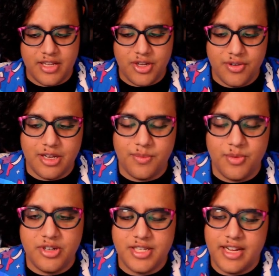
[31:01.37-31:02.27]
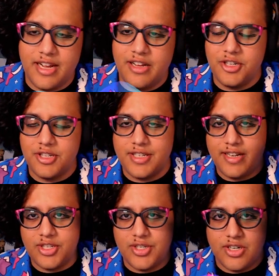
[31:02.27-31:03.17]
good number to kind of just
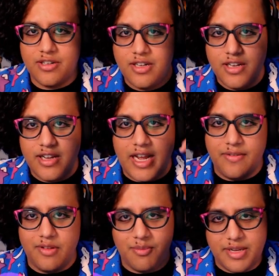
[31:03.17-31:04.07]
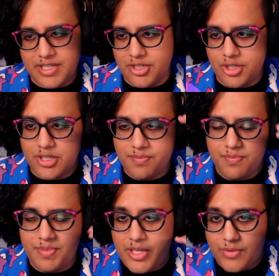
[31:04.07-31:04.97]
like start having messages
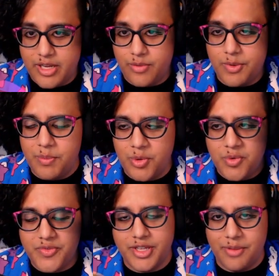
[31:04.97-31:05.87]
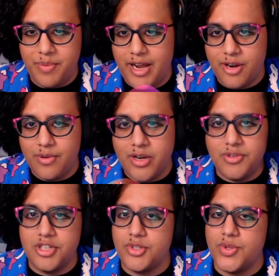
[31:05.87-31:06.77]
be like removed in the
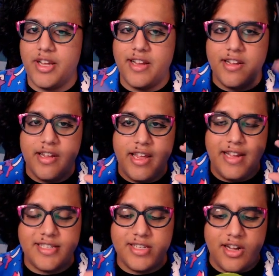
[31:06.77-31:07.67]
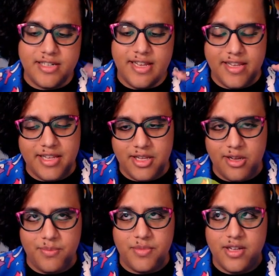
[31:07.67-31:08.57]
background, just so that it's not taking
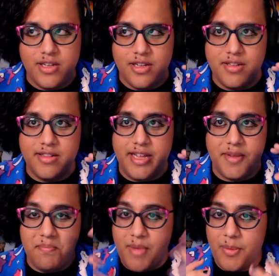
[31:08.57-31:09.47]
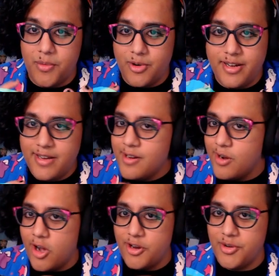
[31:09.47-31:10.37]
up like memory
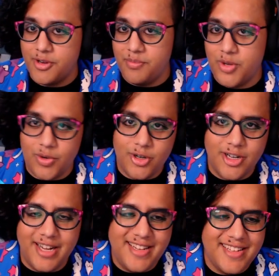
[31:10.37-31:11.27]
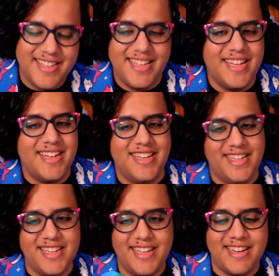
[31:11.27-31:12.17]
on your computer.
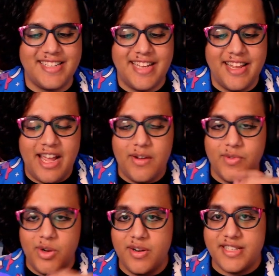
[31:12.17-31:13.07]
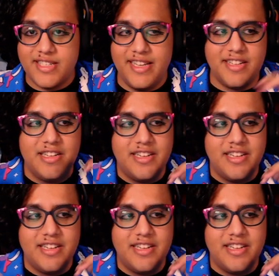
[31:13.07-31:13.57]
Because I have noticed like